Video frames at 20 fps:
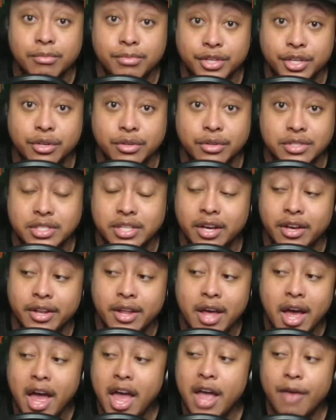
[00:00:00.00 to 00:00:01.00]
deals
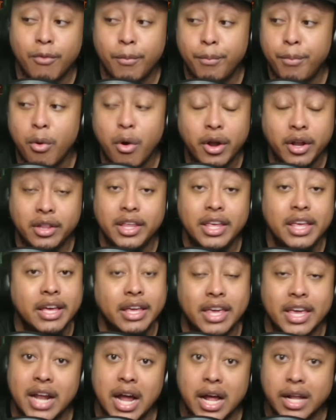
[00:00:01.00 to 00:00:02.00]
done. And reportedly,
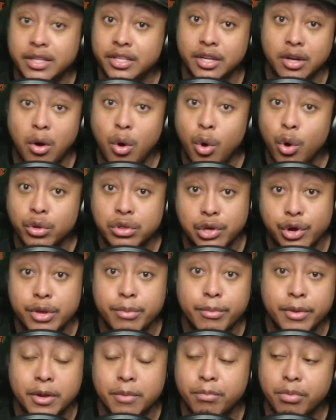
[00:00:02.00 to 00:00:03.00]
again, I did a whole 30
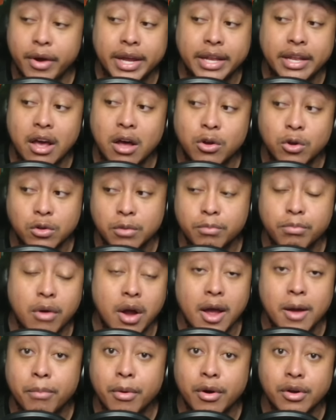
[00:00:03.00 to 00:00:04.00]
minute breakdown on the
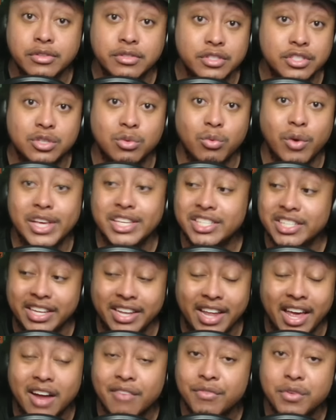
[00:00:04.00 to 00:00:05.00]
Brian Burns situation
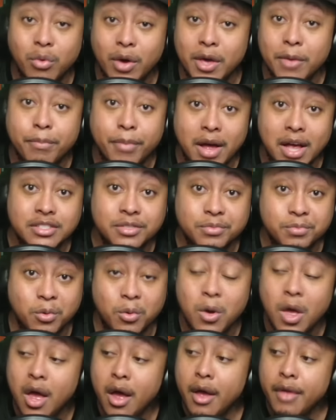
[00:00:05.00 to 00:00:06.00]
in every way possible.